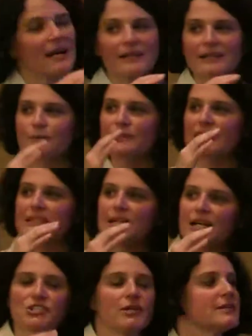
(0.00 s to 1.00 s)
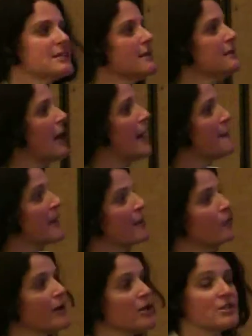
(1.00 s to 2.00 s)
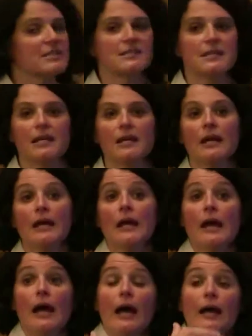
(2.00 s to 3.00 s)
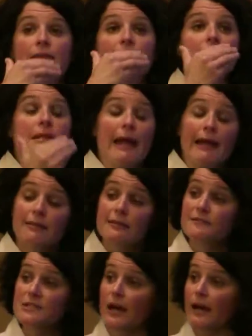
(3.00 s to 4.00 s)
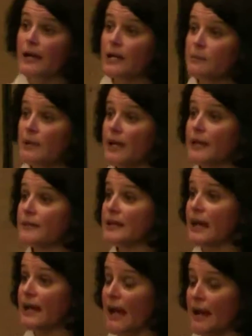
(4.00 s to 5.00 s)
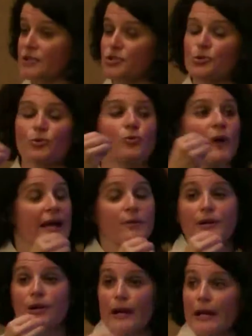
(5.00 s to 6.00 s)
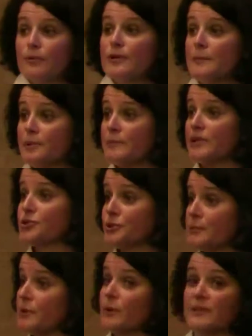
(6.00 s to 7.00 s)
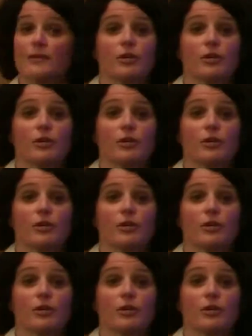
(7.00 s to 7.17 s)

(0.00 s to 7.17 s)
going to really touch on this a lot, but I want you to see the length of time and the actual way we are able to implement treatment within our